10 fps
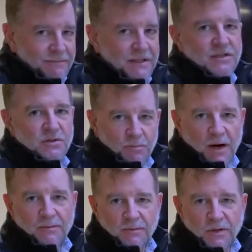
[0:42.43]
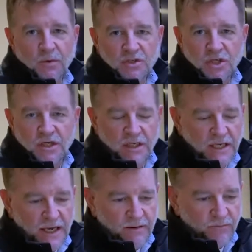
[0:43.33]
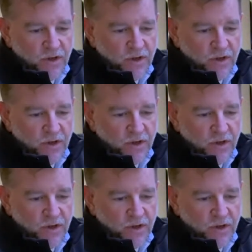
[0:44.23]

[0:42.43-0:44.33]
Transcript: this is probably what you're going to get.